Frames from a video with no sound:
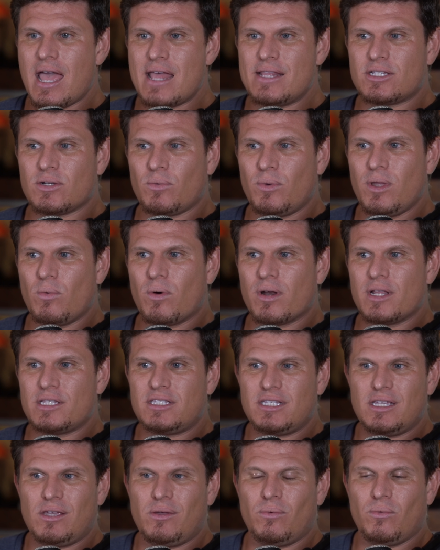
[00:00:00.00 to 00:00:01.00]
And so we want to
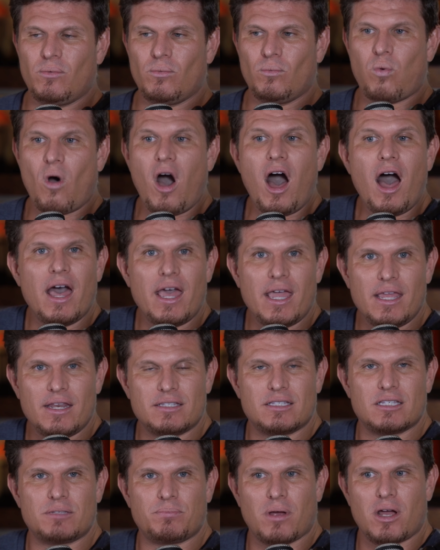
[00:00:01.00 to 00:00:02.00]
see, why
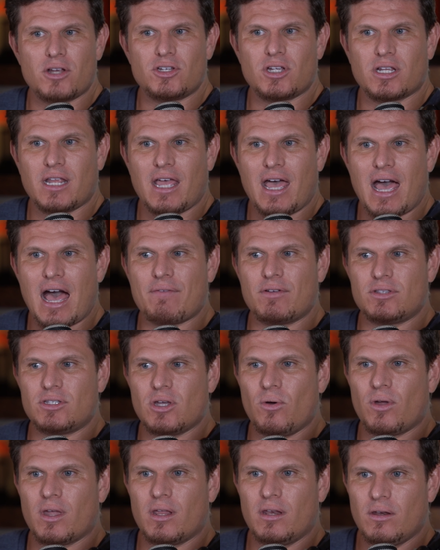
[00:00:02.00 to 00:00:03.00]
does this project have a
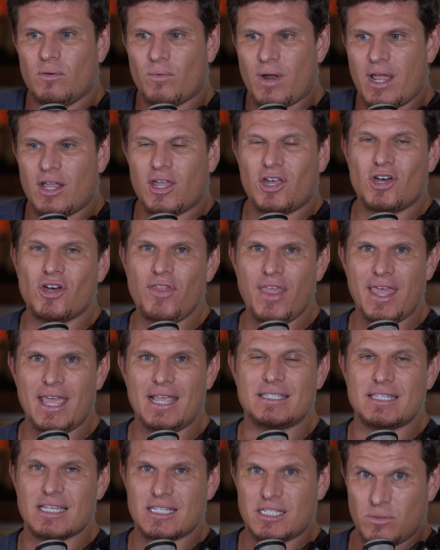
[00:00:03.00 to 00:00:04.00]
token, right? Could they
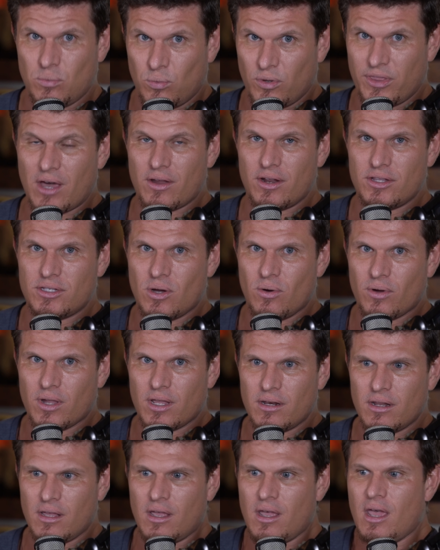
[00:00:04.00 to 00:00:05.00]
exist without a
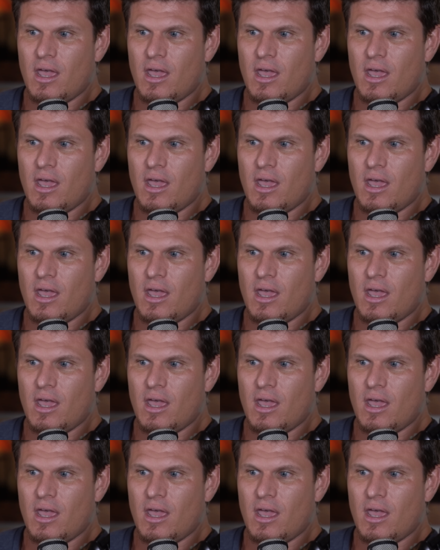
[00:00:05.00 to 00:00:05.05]
token?